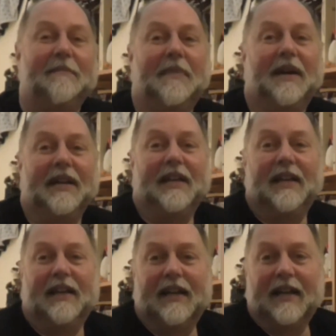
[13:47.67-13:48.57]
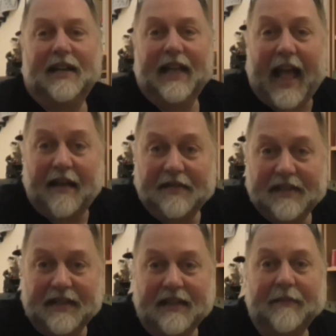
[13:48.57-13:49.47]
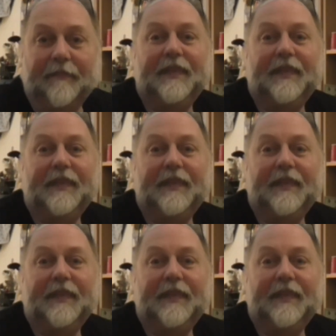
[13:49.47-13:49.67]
my councillor